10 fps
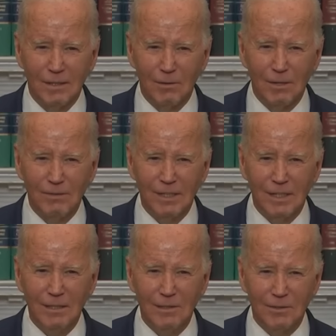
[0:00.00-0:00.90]
or even
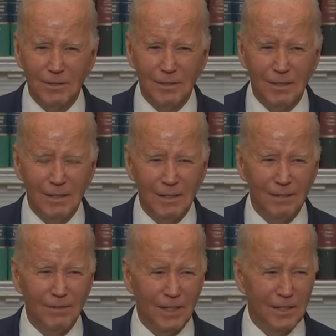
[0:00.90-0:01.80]
killed
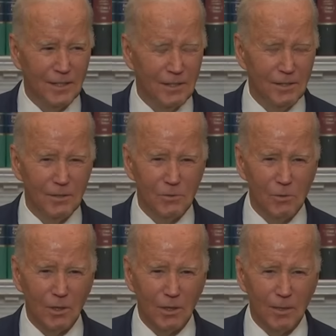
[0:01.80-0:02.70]
if he continued his
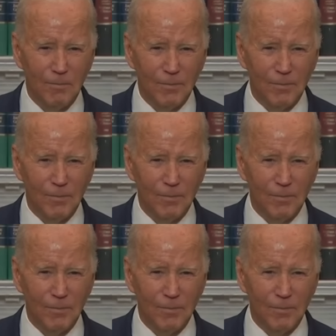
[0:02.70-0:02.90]
work.